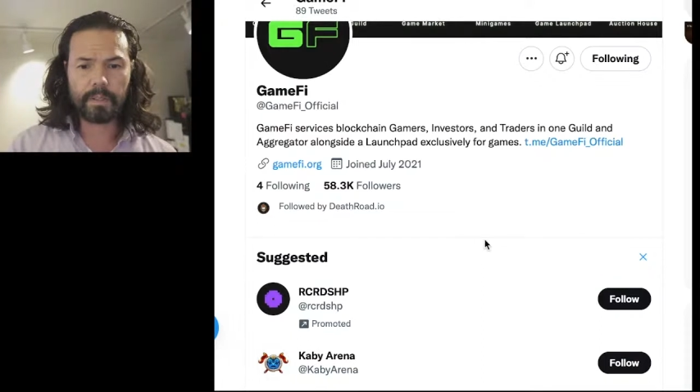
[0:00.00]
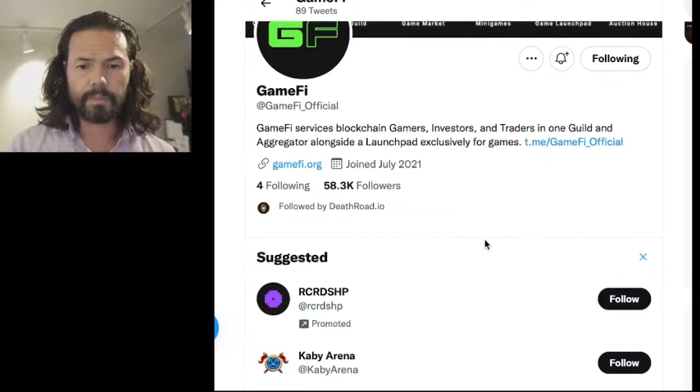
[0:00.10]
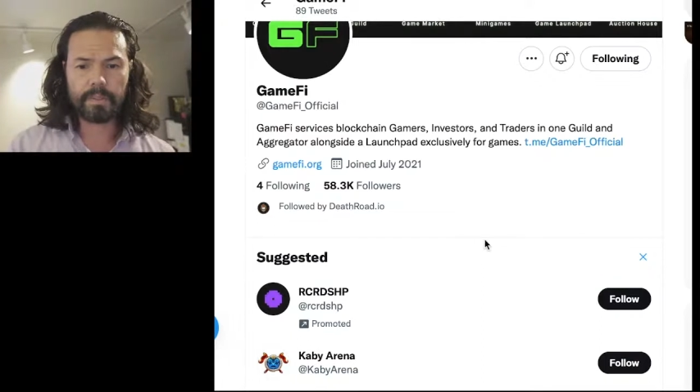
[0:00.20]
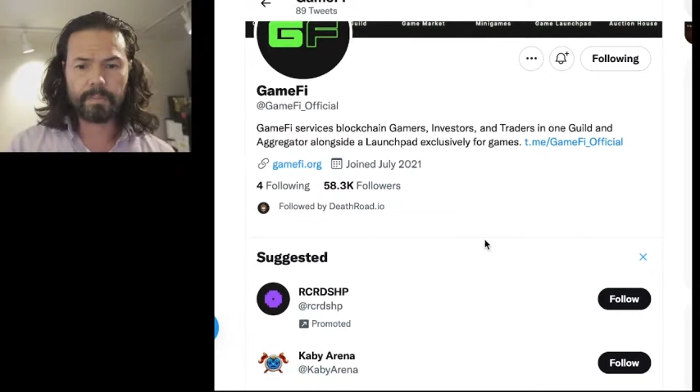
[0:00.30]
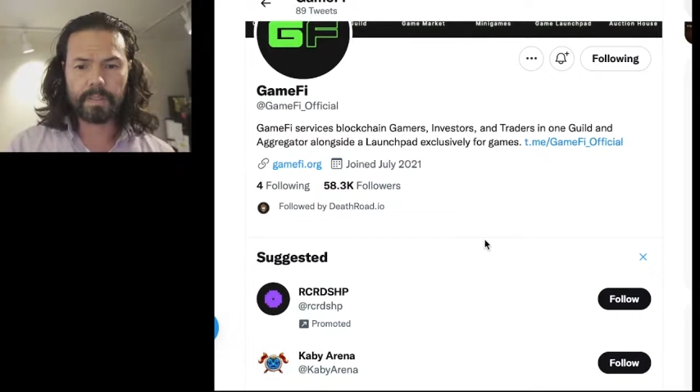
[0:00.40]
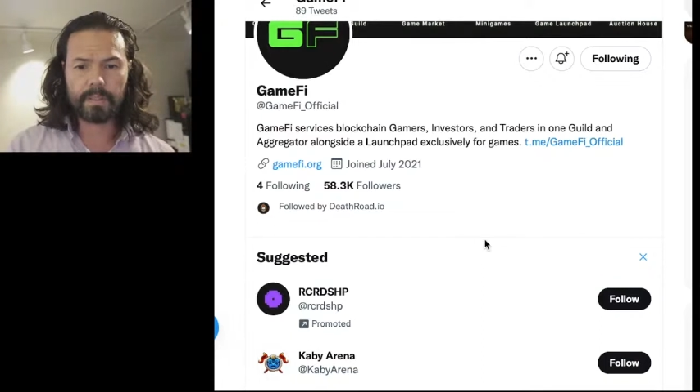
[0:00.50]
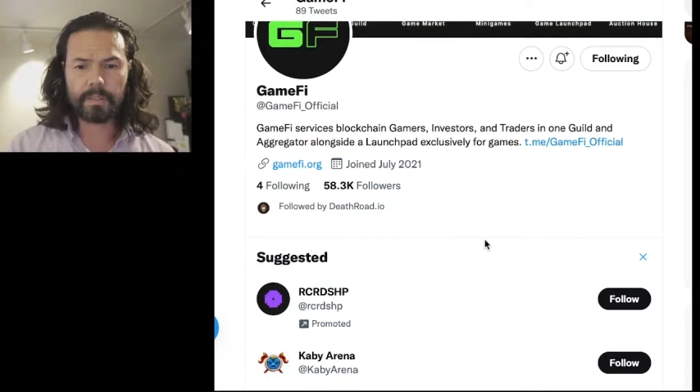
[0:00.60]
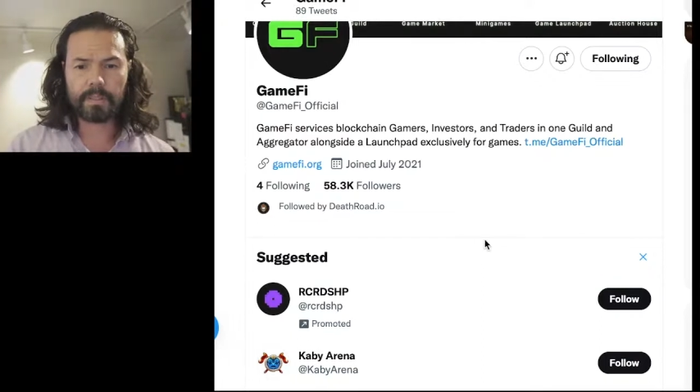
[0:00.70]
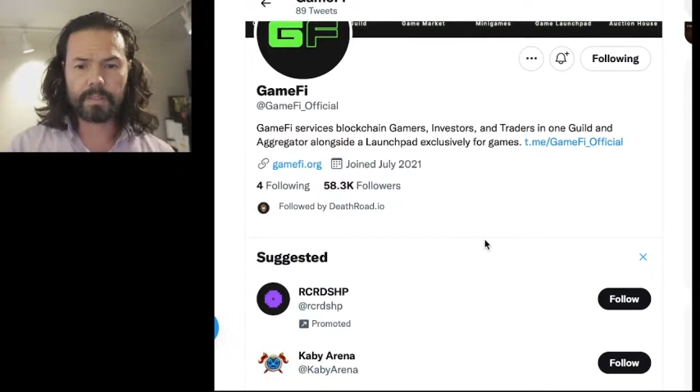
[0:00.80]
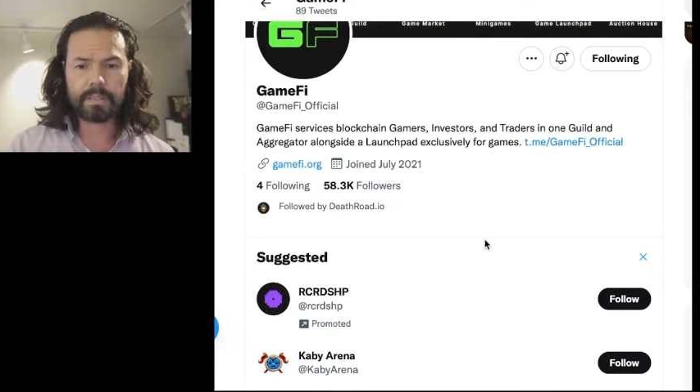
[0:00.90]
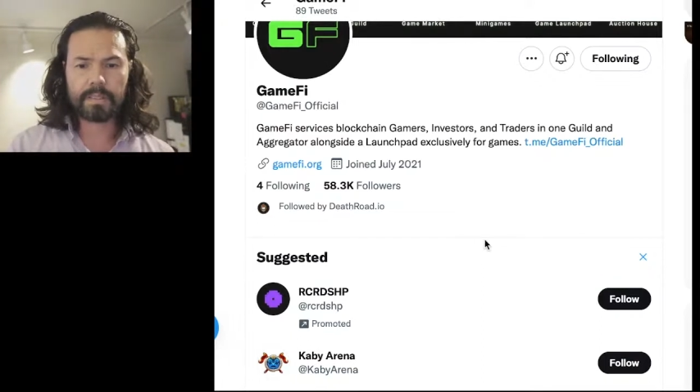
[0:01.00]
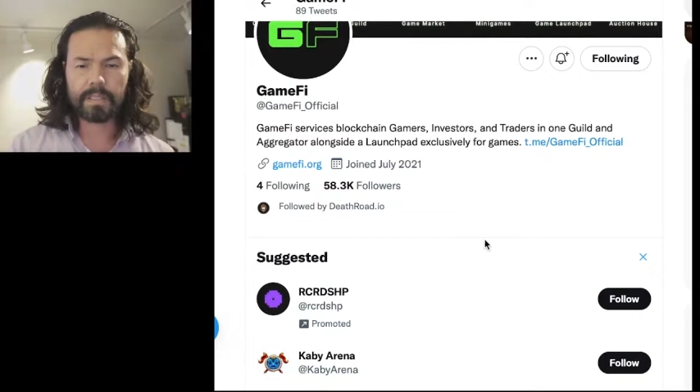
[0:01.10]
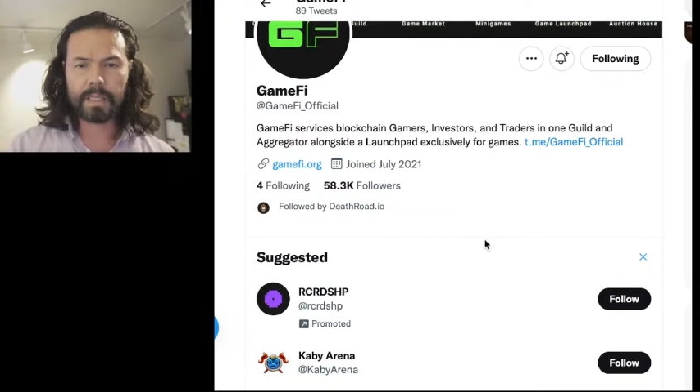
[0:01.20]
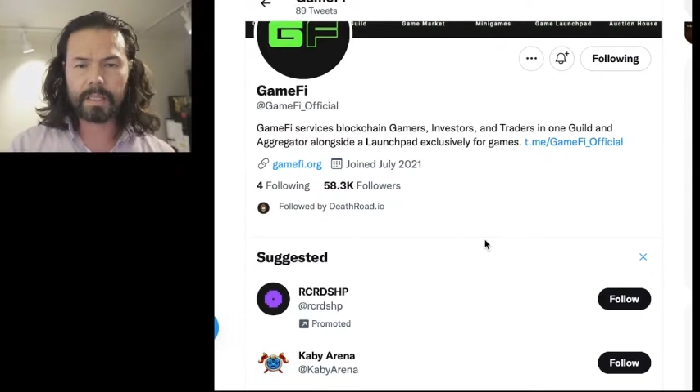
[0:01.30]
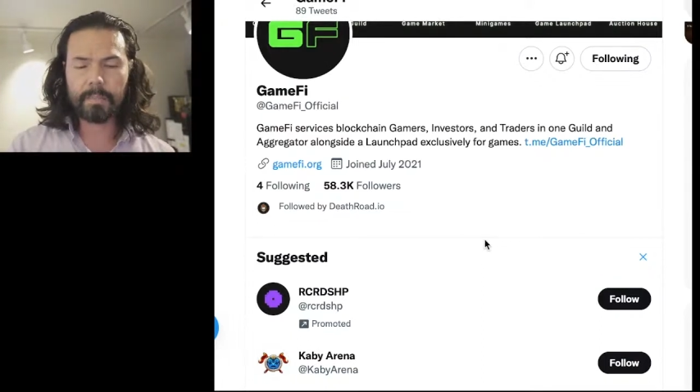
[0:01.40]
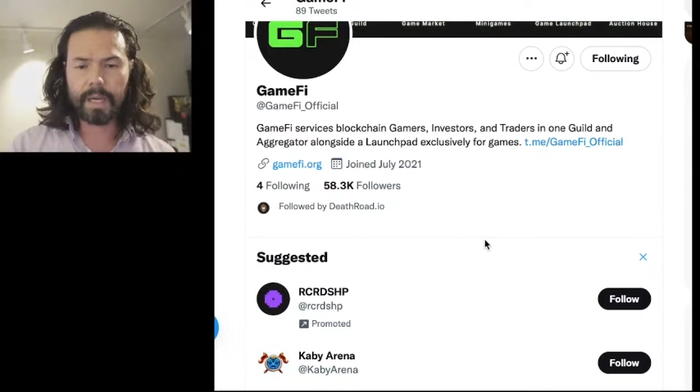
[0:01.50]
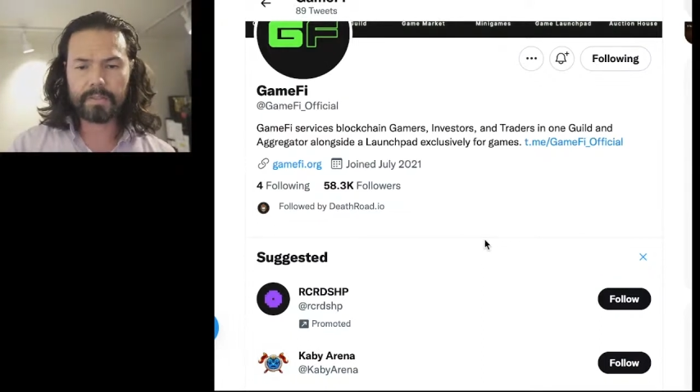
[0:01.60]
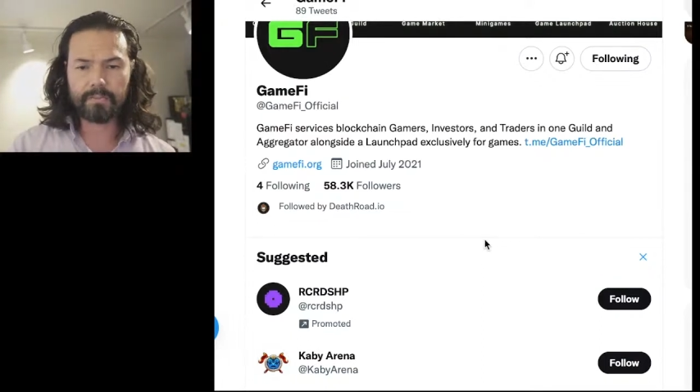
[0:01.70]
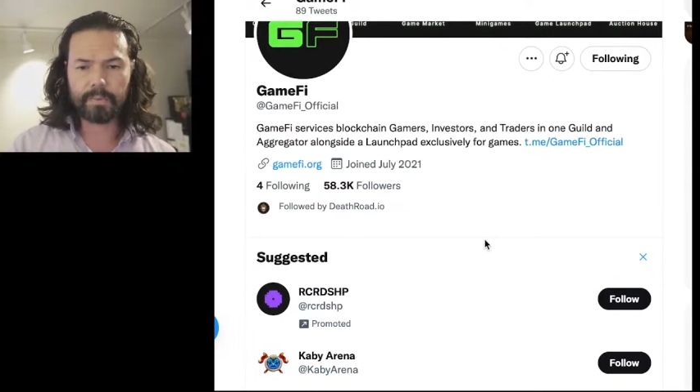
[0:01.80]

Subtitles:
some of these insanely massive